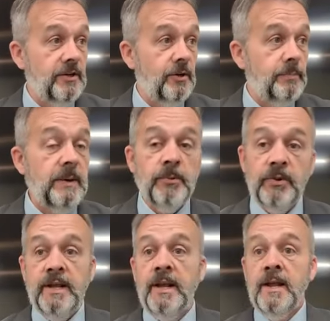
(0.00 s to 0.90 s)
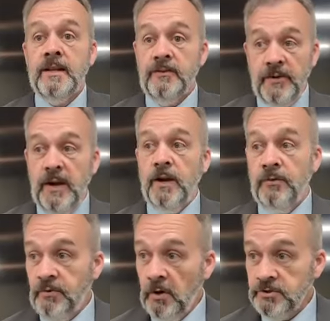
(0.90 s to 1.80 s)
You know, people that, that
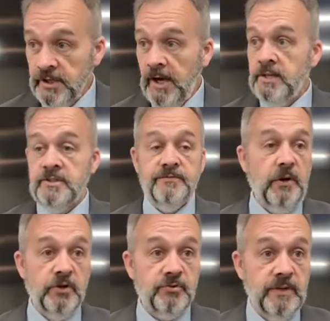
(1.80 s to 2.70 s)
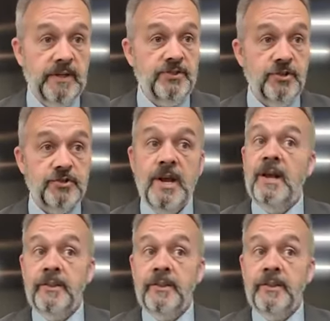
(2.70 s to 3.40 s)
follow false gods and false religions,